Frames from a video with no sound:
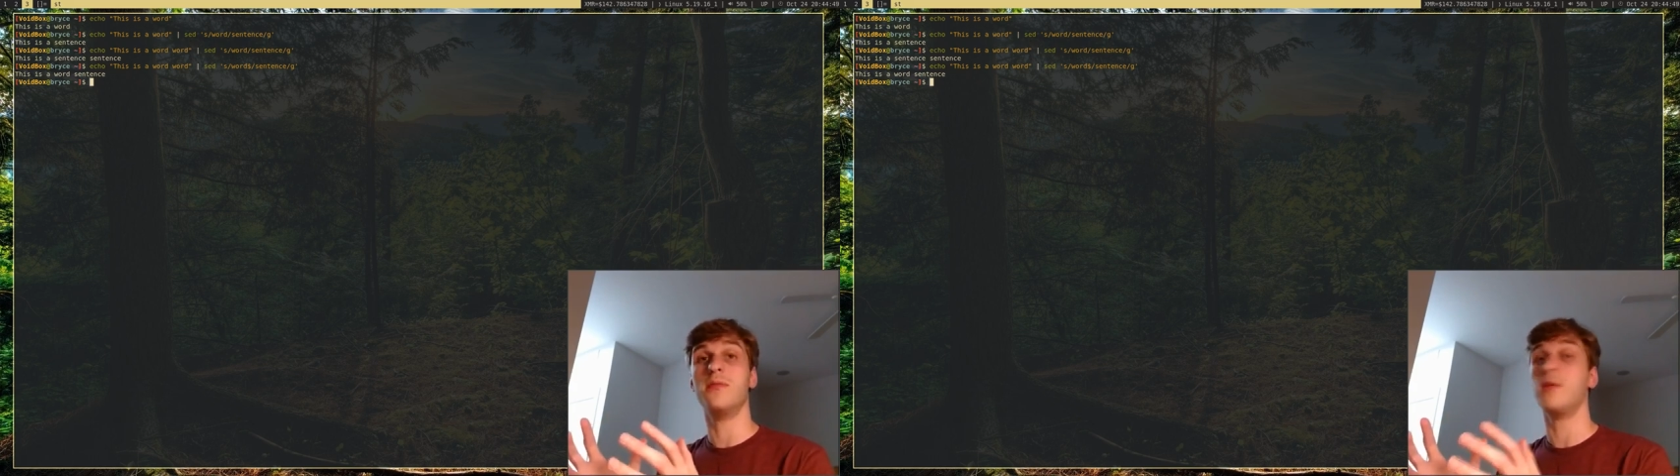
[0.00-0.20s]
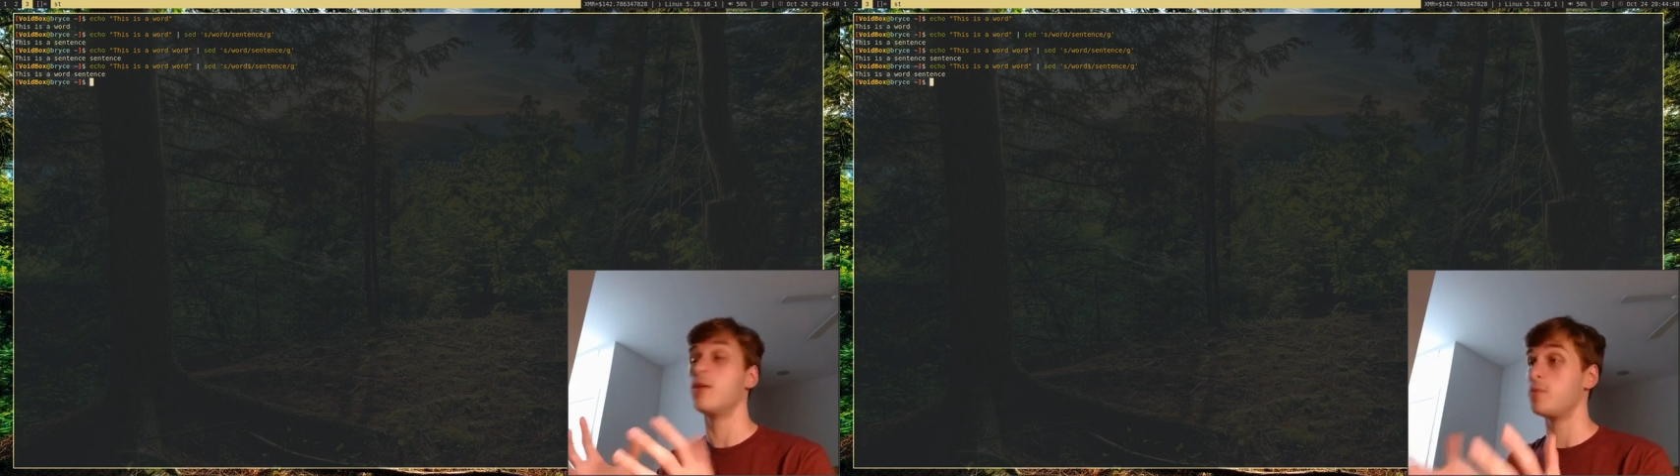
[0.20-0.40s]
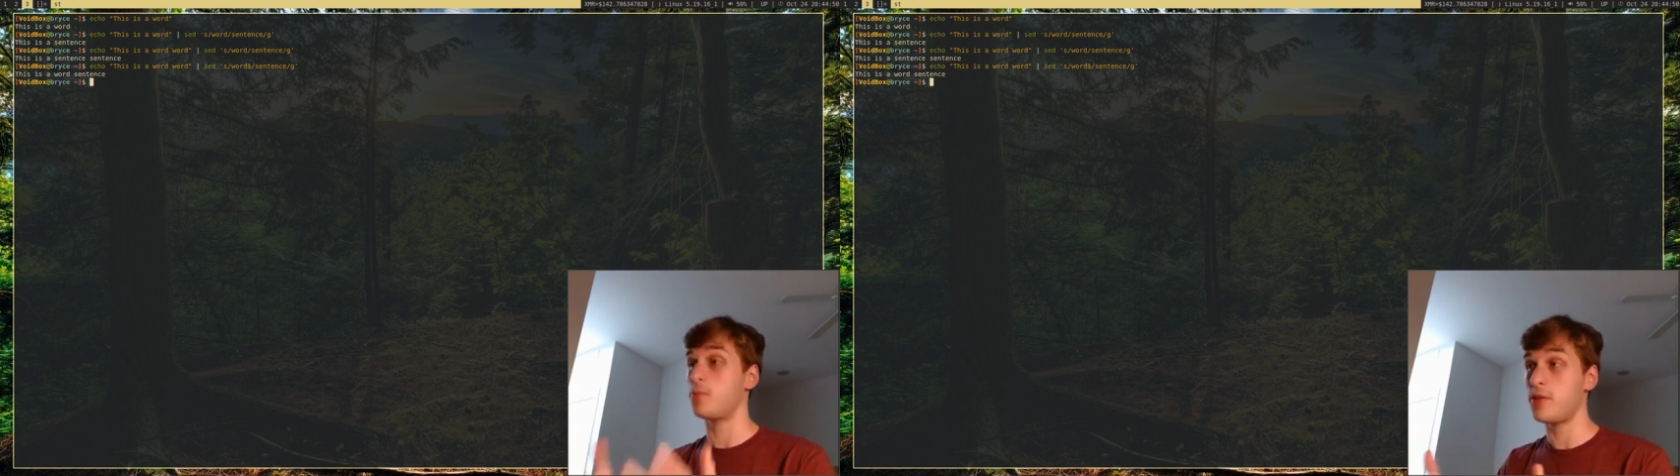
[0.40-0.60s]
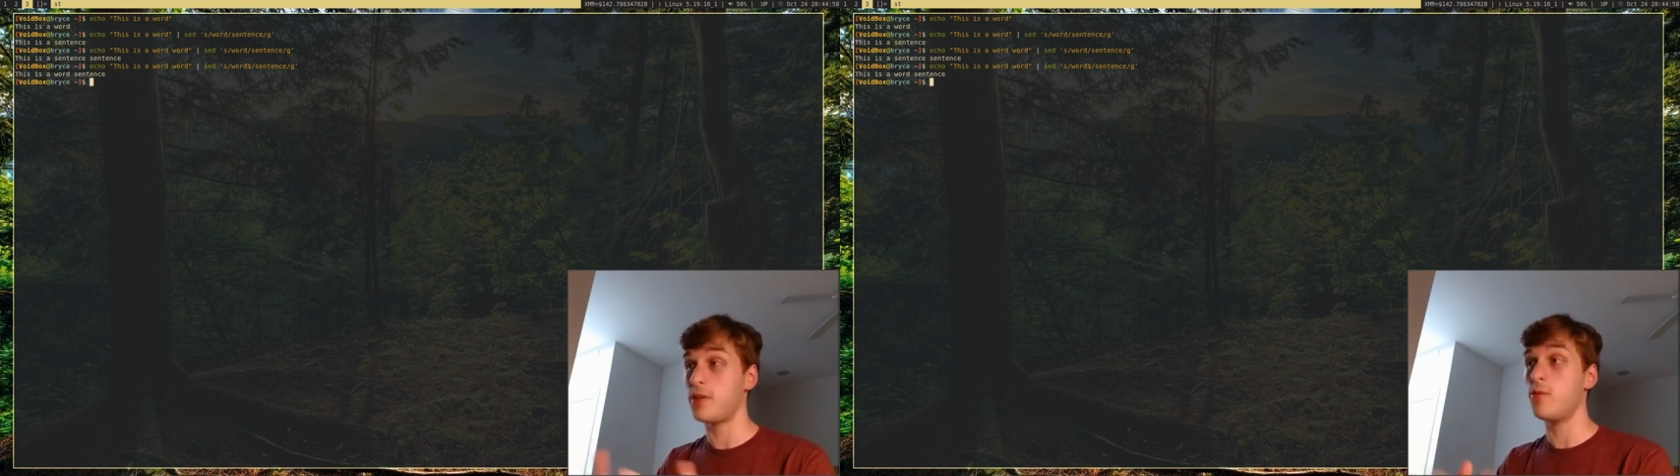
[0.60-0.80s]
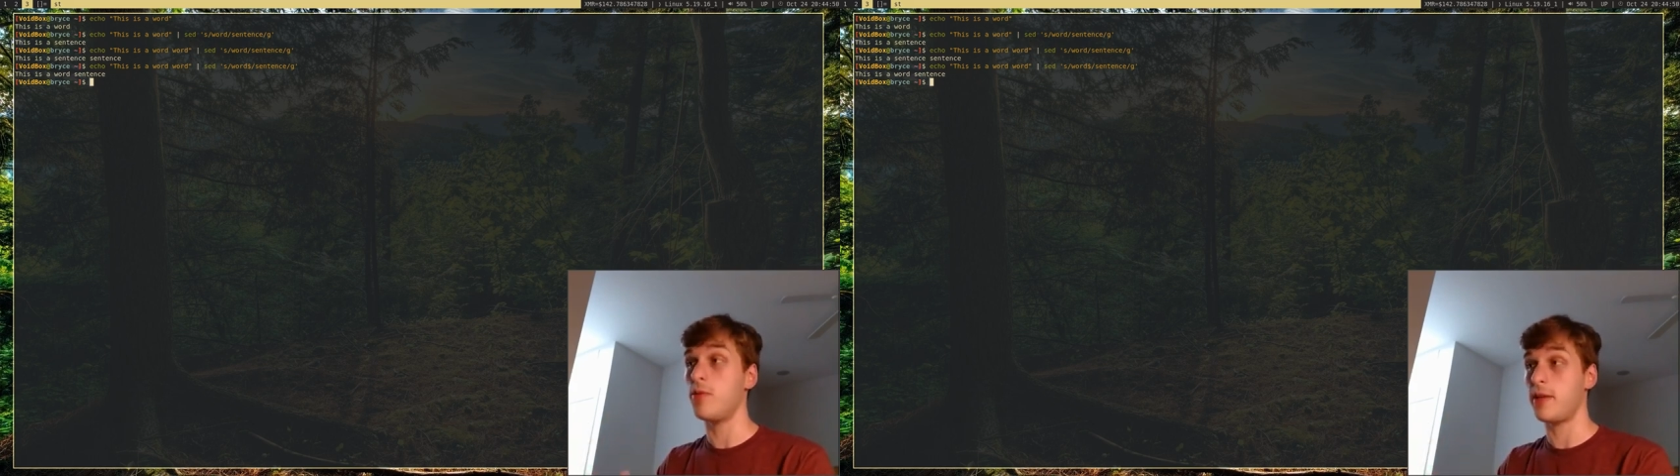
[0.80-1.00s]
but also
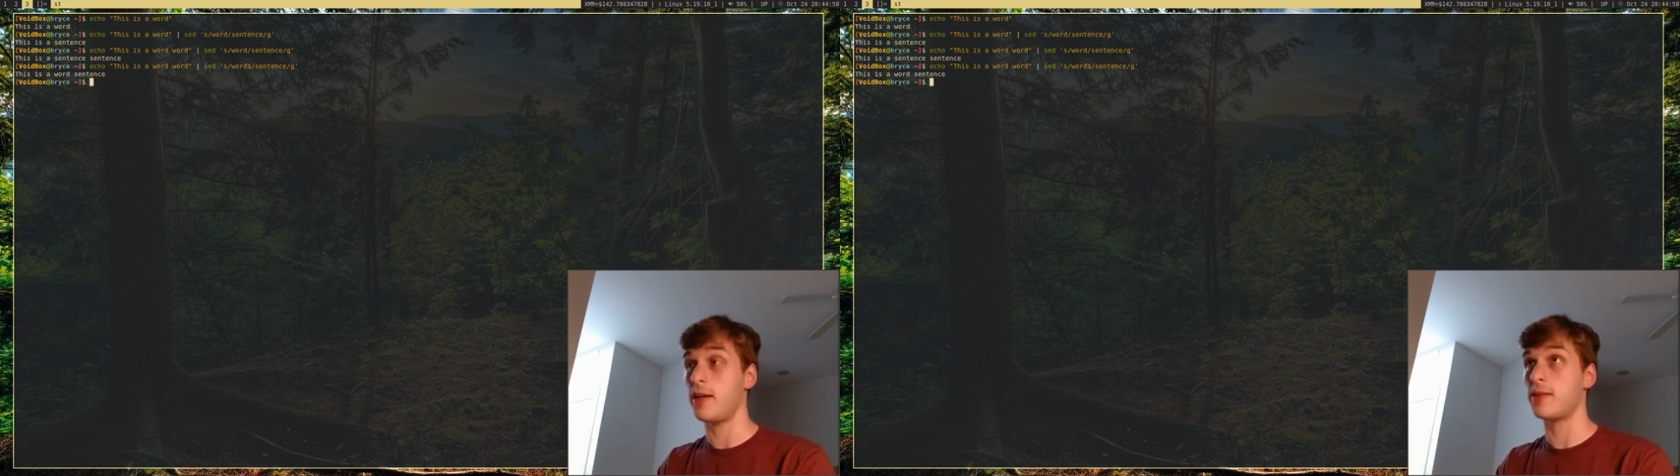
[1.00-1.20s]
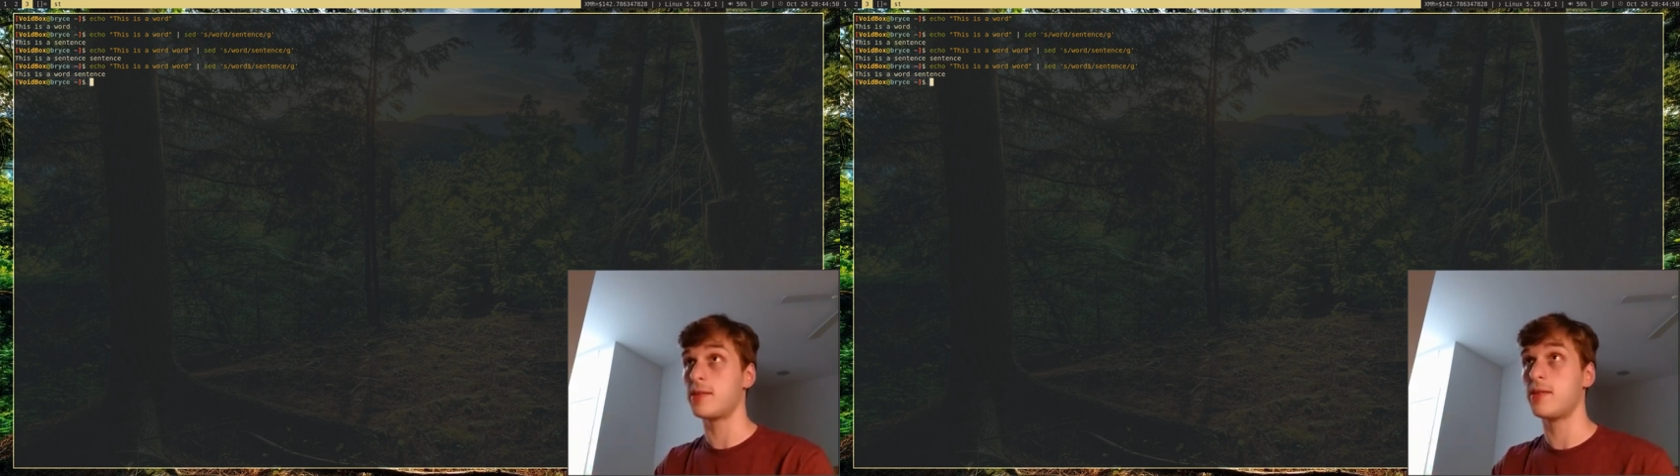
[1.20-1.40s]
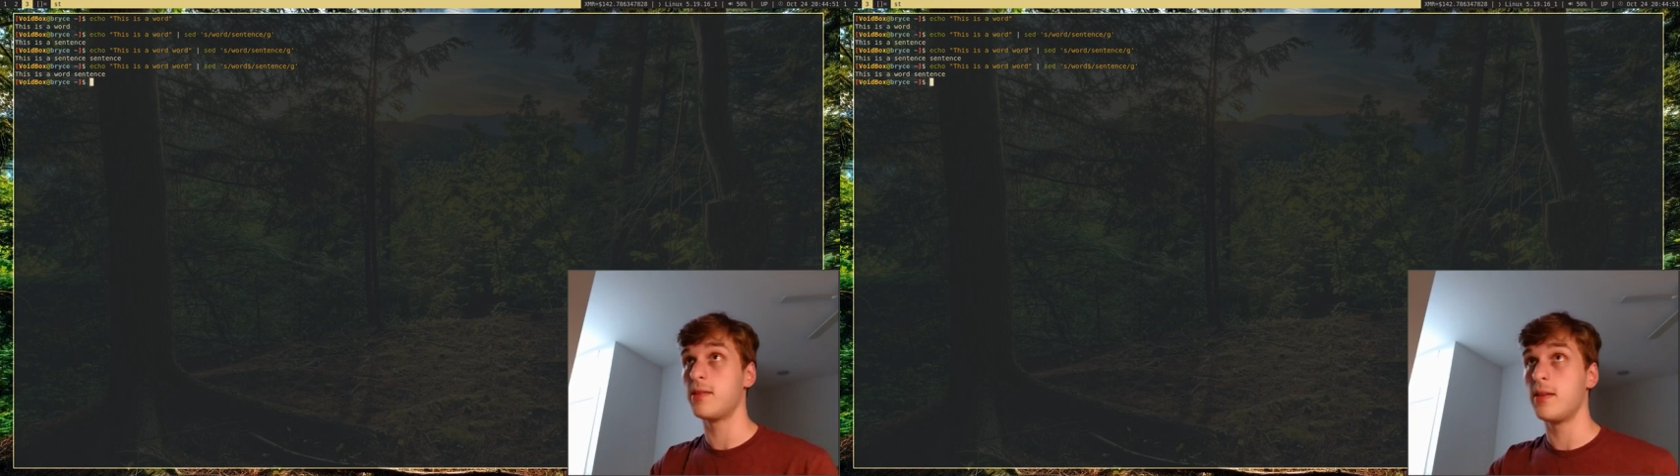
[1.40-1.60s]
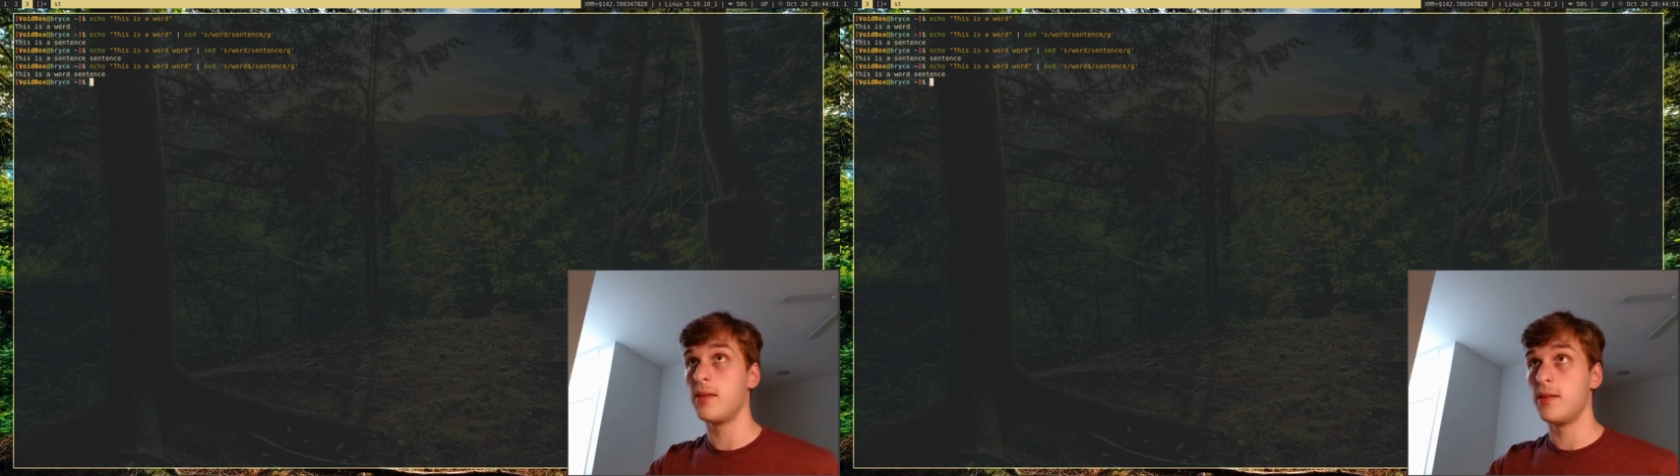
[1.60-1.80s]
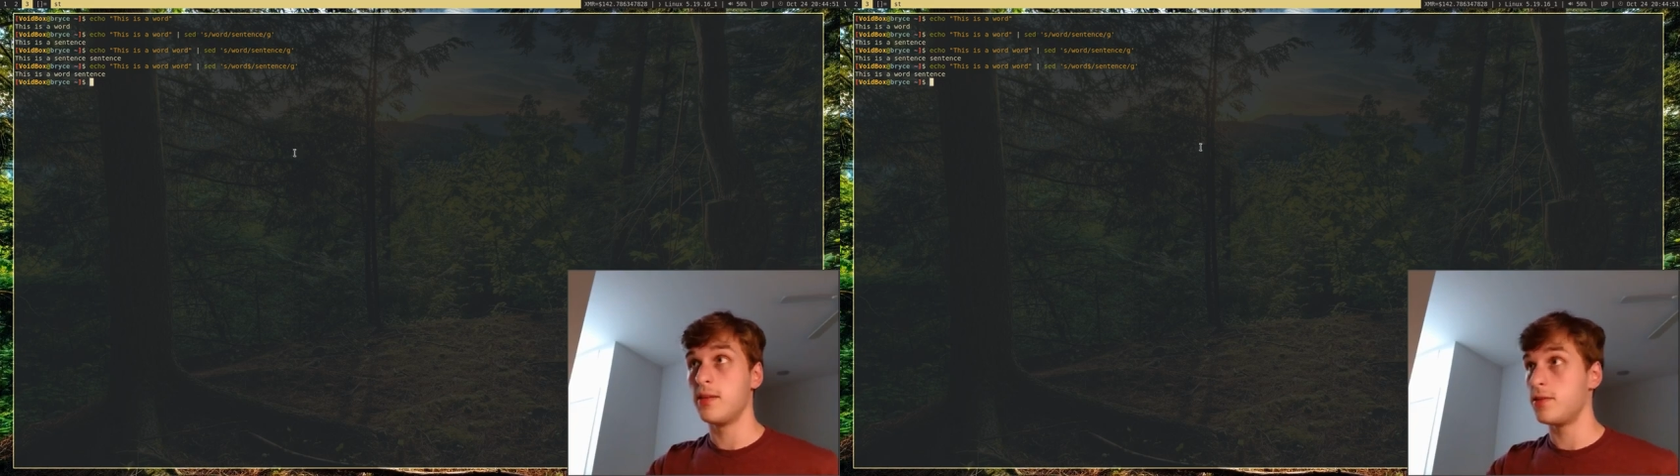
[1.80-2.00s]
pretty cool things.
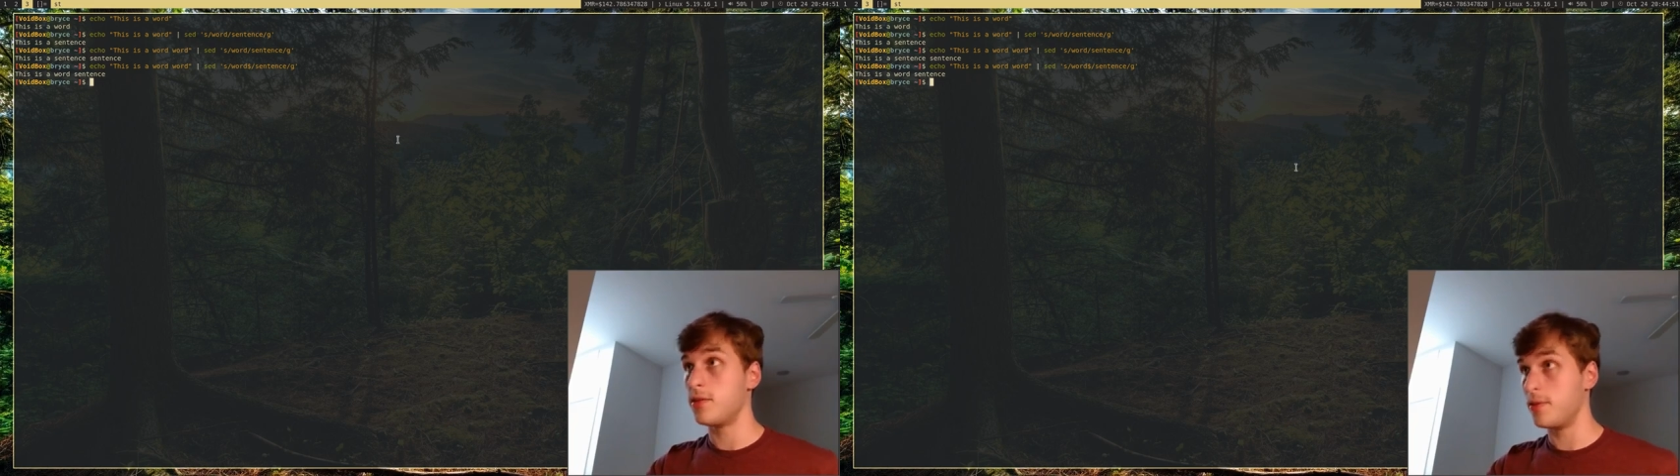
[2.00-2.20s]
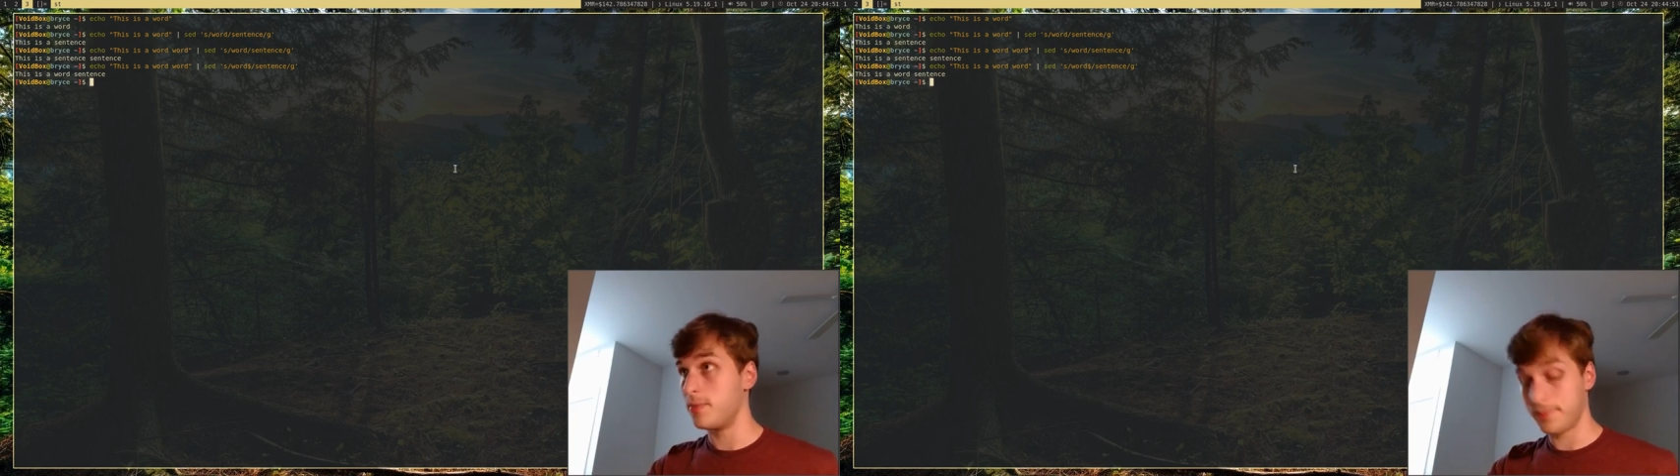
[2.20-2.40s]
So